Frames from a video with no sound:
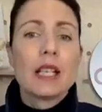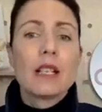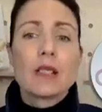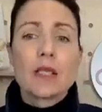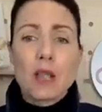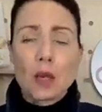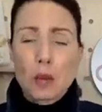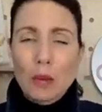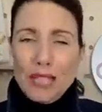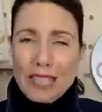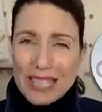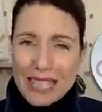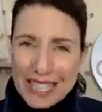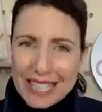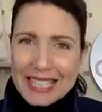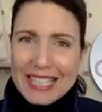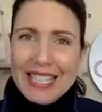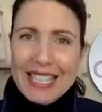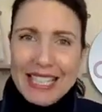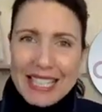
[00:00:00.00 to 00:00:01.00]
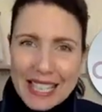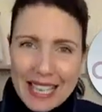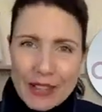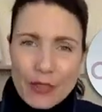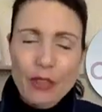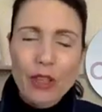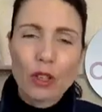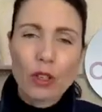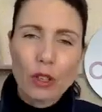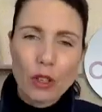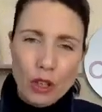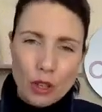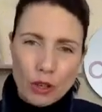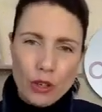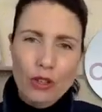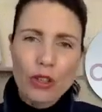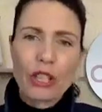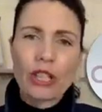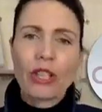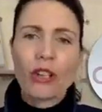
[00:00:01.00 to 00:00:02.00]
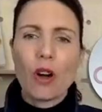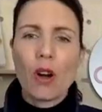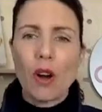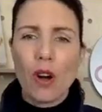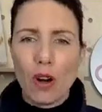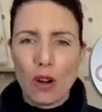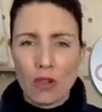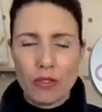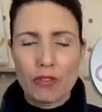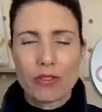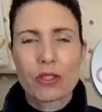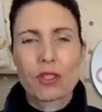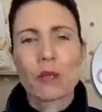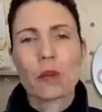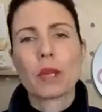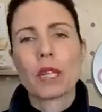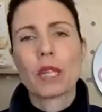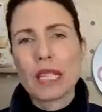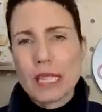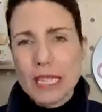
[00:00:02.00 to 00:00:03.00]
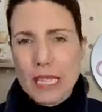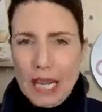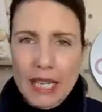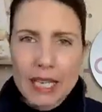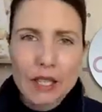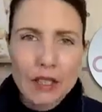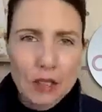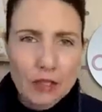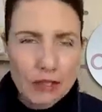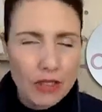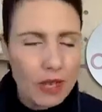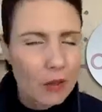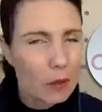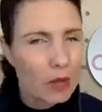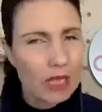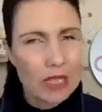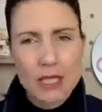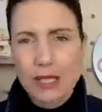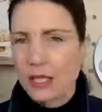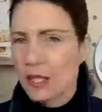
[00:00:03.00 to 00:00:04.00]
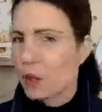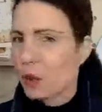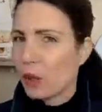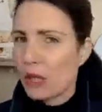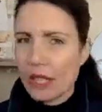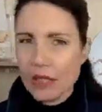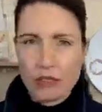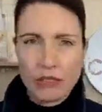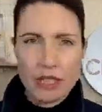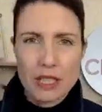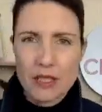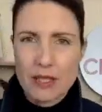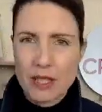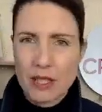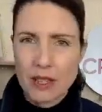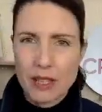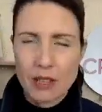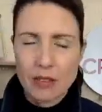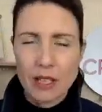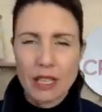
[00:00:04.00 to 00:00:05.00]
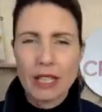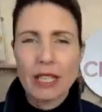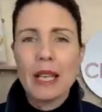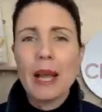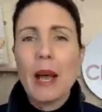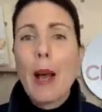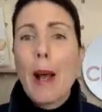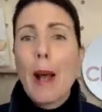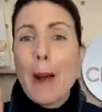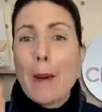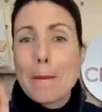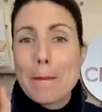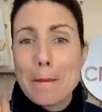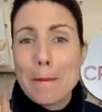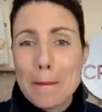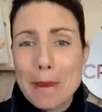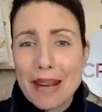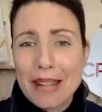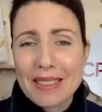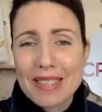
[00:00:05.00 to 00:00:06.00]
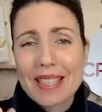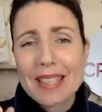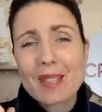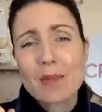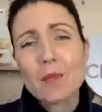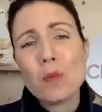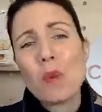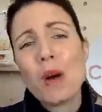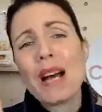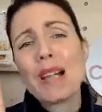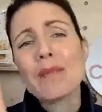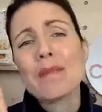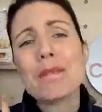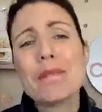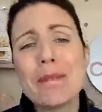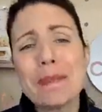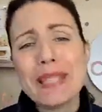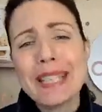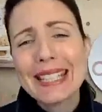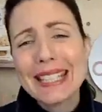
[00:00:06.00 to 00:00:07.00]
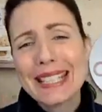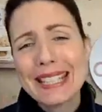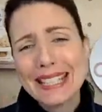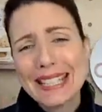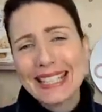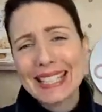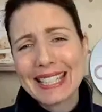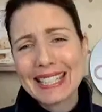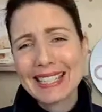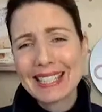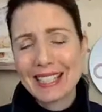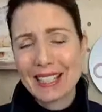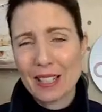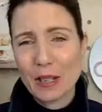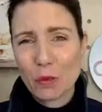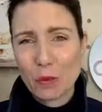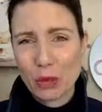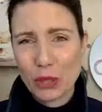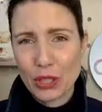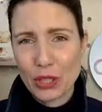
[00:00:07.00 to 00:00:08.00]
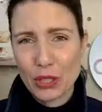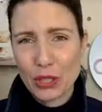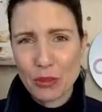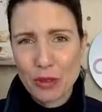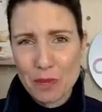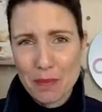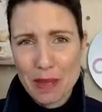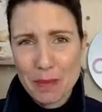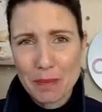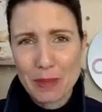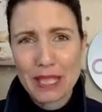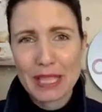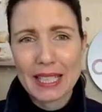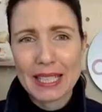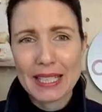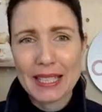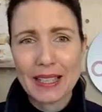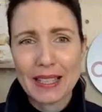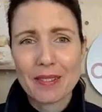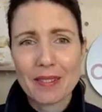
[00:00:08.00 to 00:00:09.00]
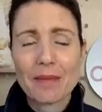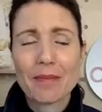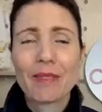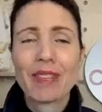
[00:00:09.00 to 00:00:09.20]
So we need to get the clothing off. So we're going to take off their onesie or whatever it is that they're in. But there's one big thing that I want you to remember here.